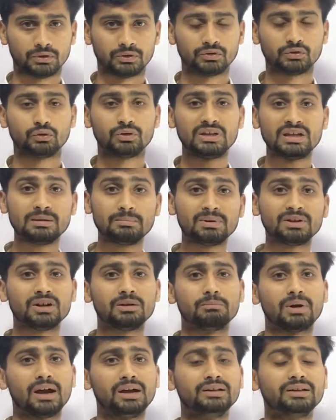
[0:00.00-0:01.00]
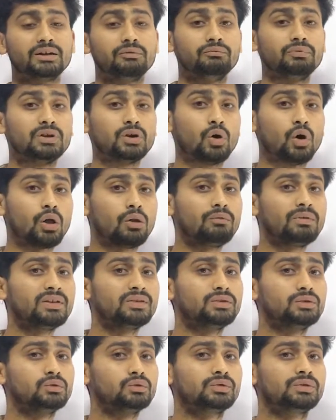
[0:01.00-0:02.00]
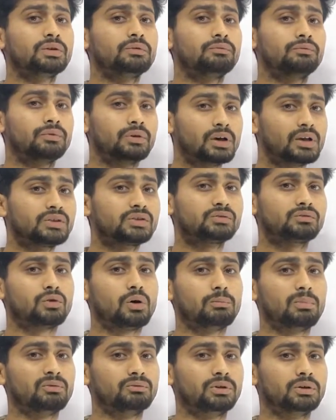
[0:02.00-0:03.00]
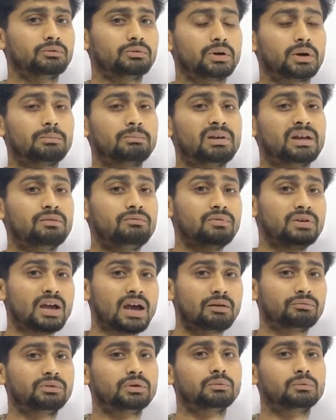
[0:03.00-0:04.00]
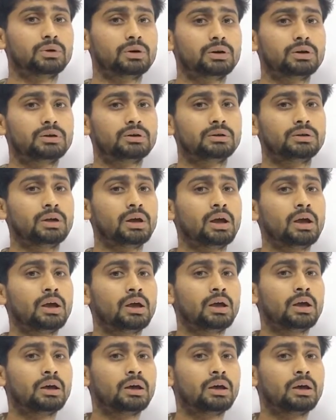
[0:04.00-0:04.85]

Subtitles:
So keep it in mind that we always use the first form of the verb if we have the word